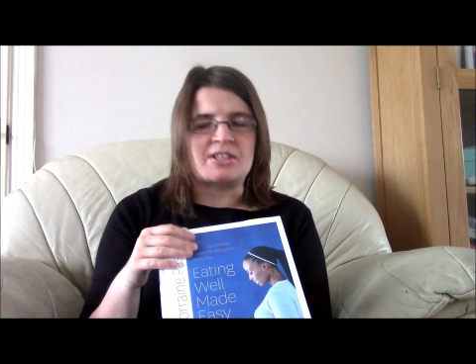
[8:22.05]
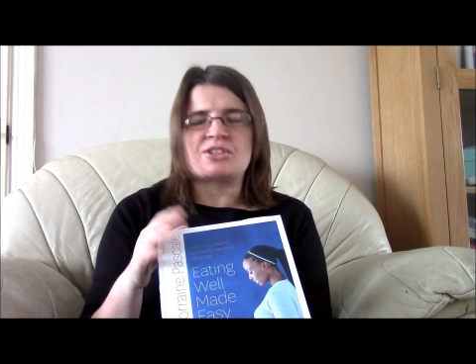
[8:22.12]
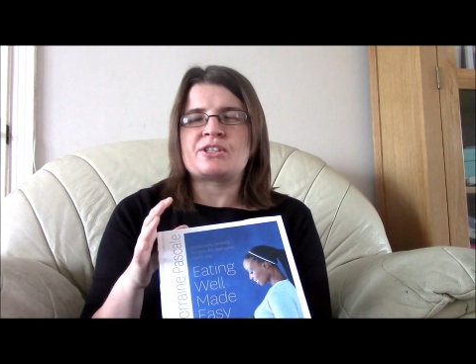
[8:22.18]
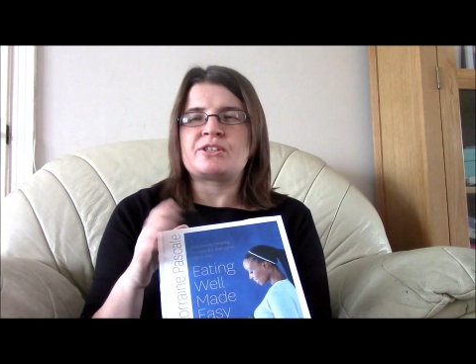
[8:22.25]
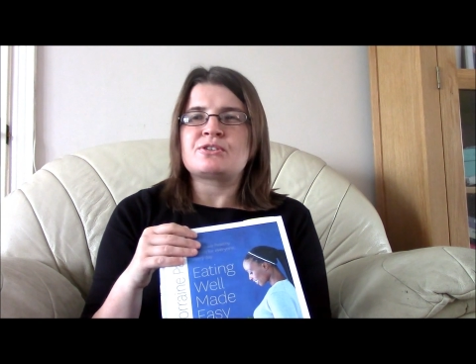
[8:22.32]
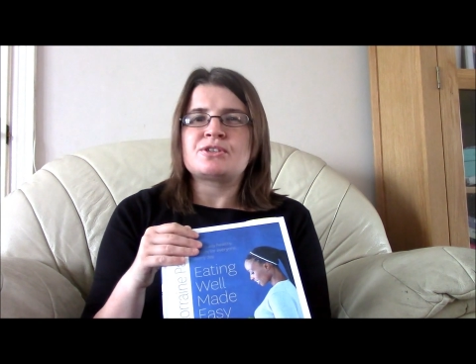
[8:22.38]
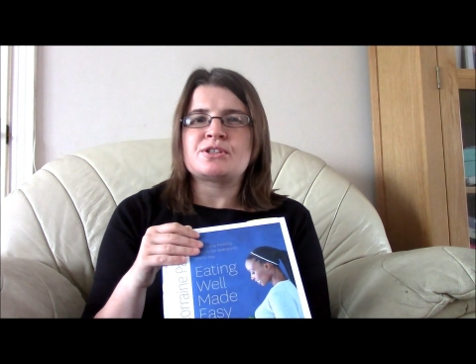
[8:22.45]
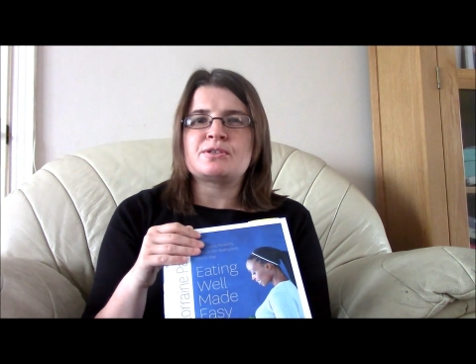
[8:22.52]
She
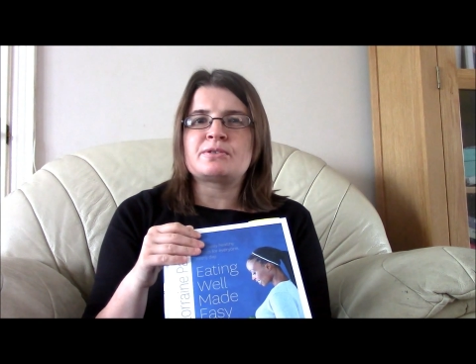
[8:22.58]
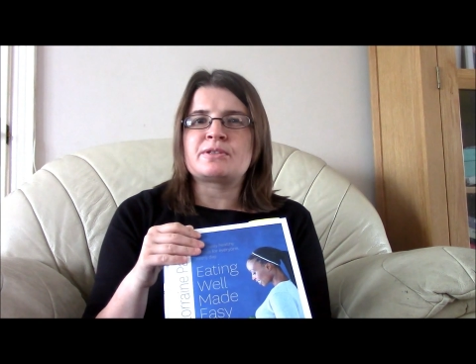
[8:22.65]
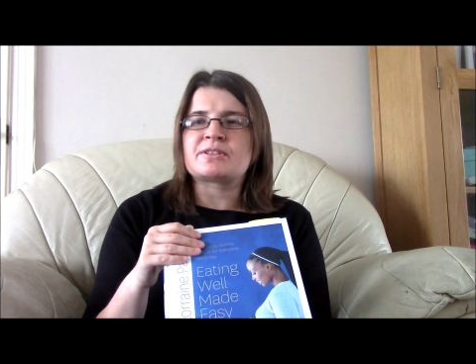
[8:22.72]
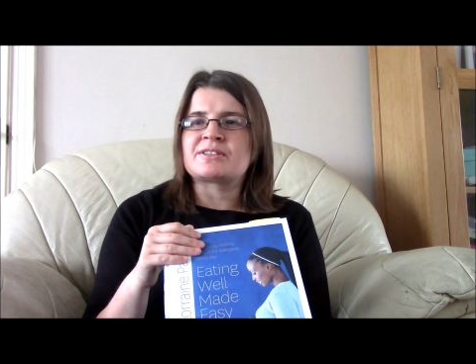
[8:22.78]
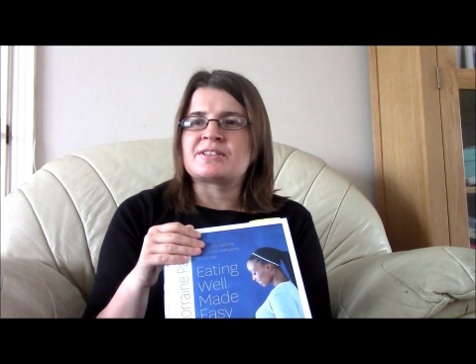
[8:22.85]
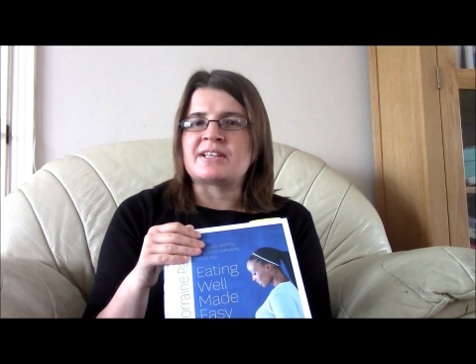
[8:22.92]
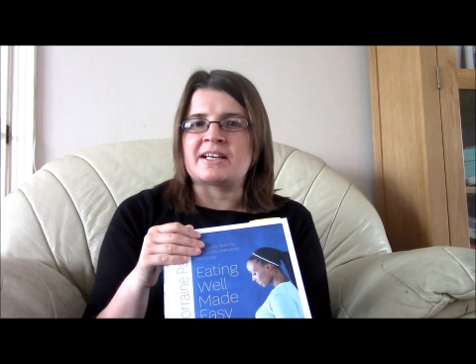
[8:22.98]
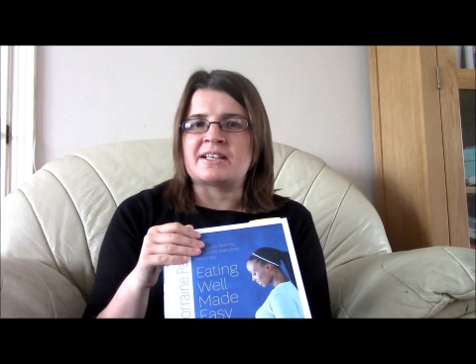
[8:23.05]
does use
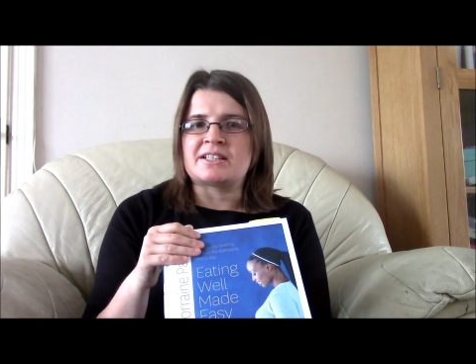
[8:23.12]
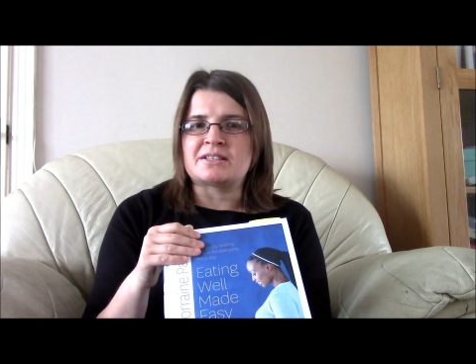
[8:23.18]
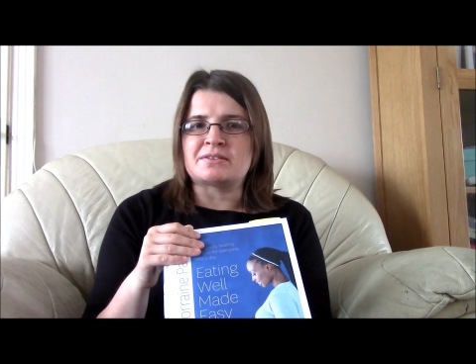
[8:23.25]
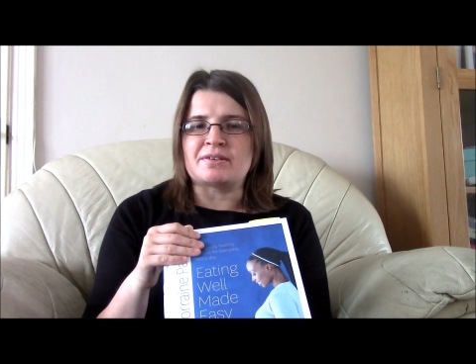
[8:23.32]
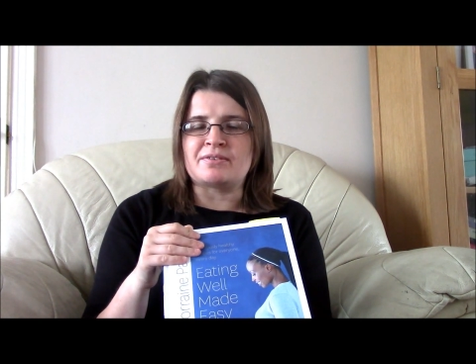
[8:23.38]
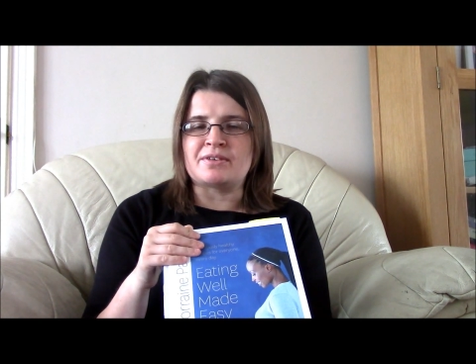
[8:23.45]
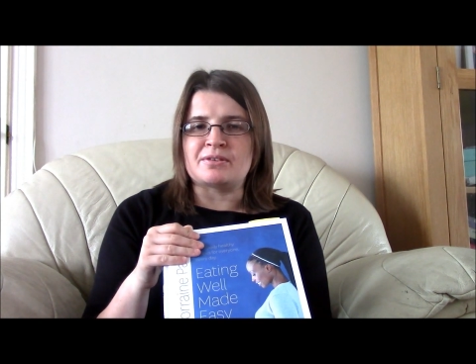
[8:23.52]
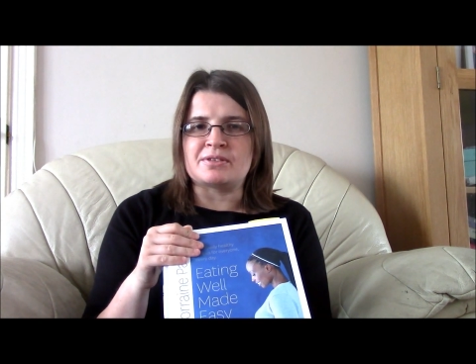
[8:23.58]
lots of dates, so
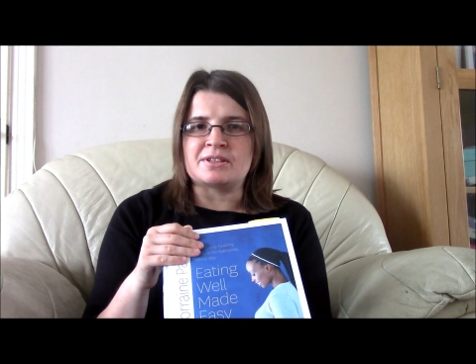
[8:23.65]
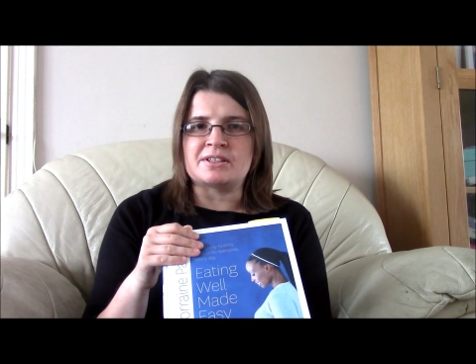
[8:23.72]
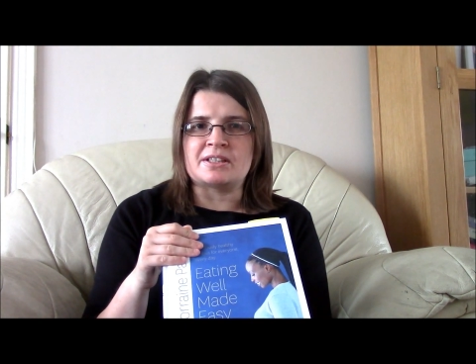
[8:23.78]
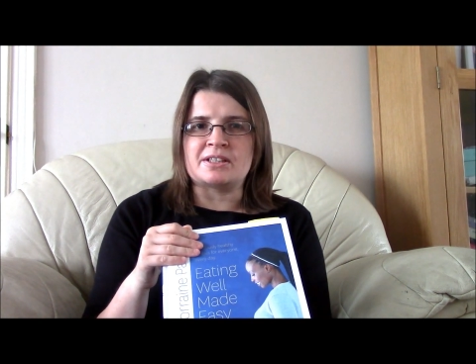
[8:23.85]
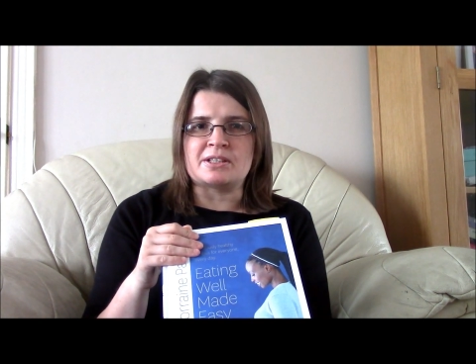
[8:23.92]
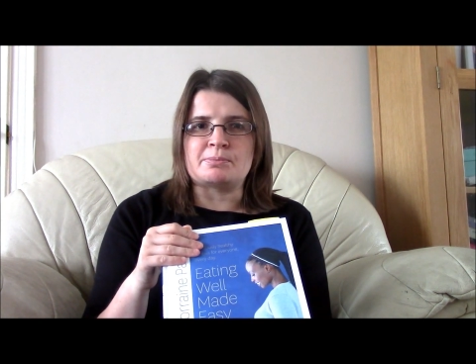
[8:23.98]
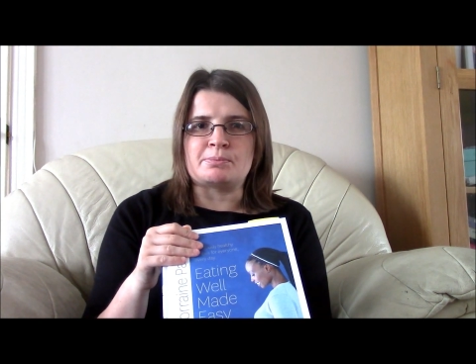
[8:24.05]
I've noticed in this